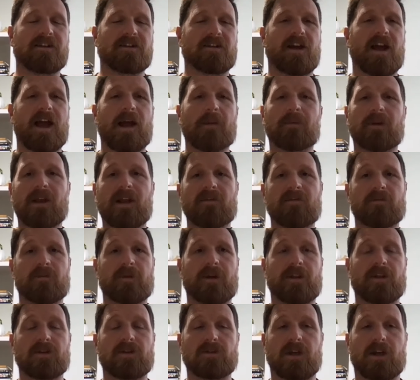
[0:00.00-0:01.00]
So Apple haven't
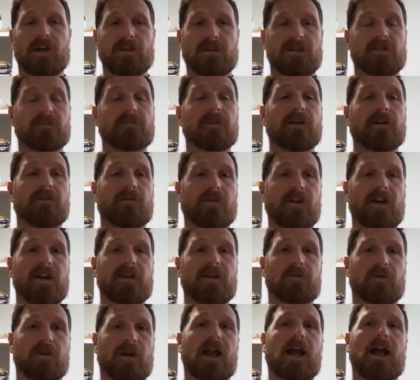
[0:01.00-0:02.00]
made the changes, but
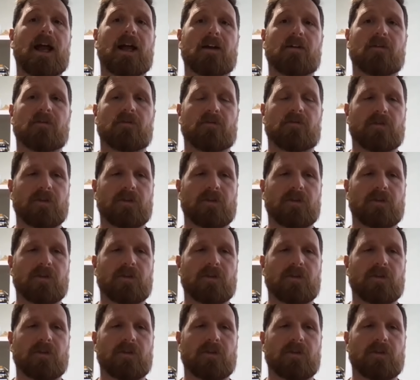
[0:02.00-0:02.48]
Facebook have.